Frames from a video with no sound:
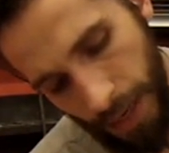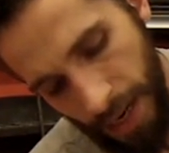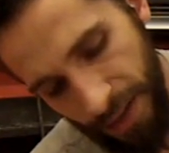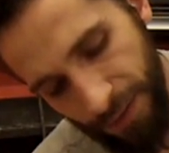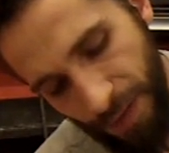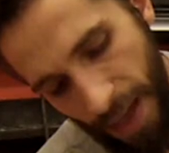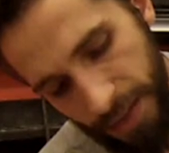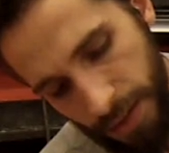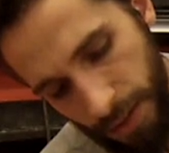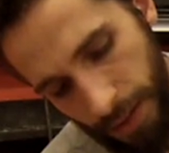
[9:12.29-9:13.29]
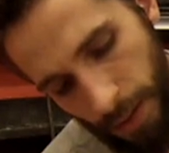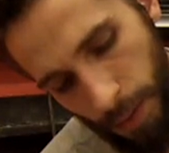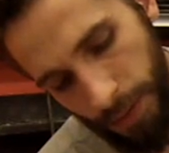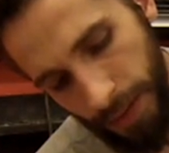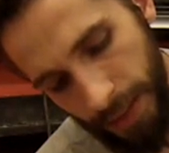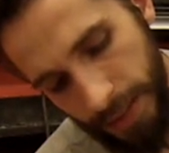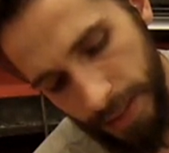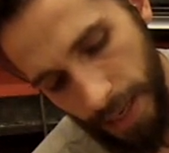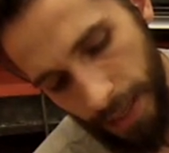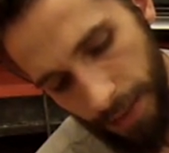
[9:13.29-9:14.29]
faster, and holding it
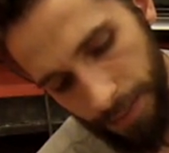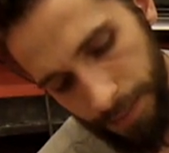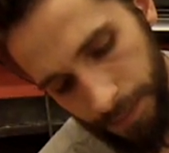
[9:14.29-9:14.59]
steady.